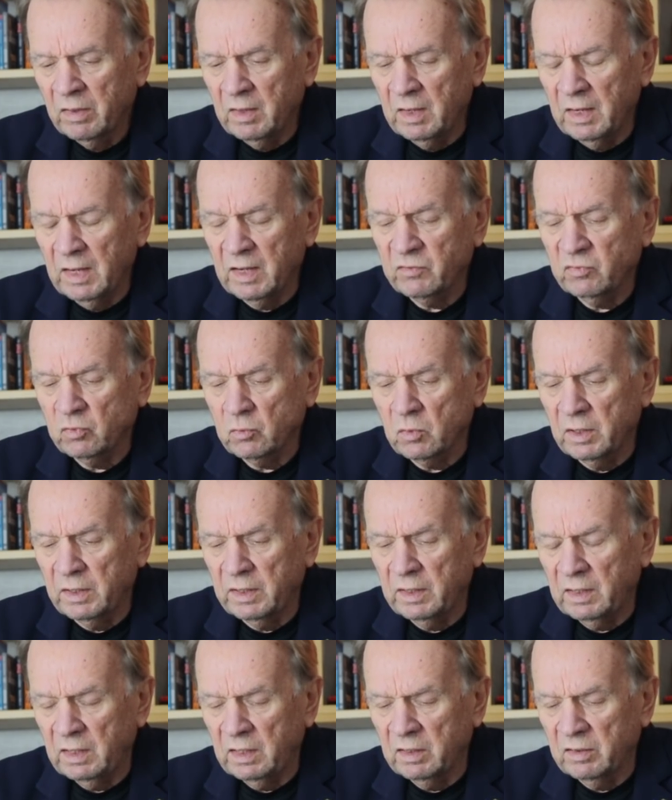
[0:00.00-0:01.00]
The next
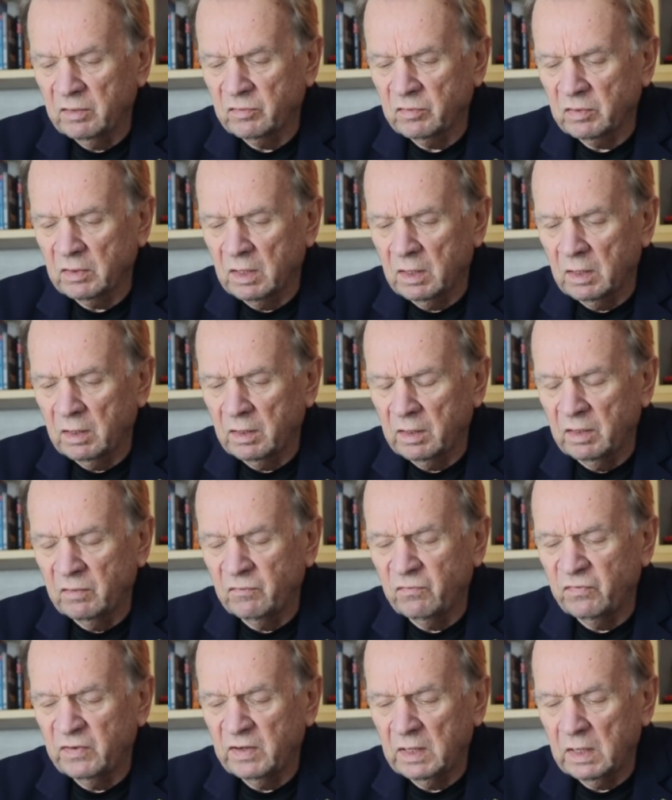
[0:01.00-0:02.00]
one is uh,
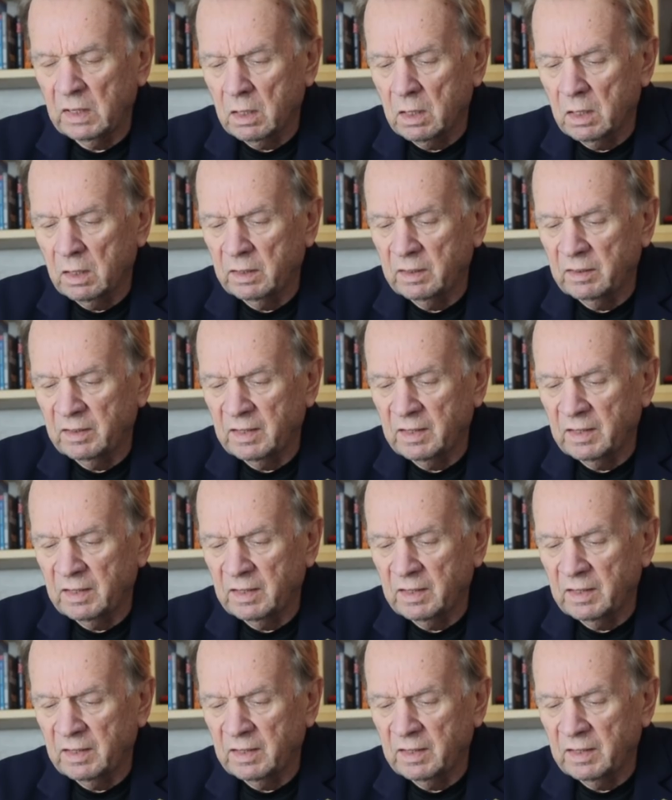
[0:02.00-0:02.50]
Infineon,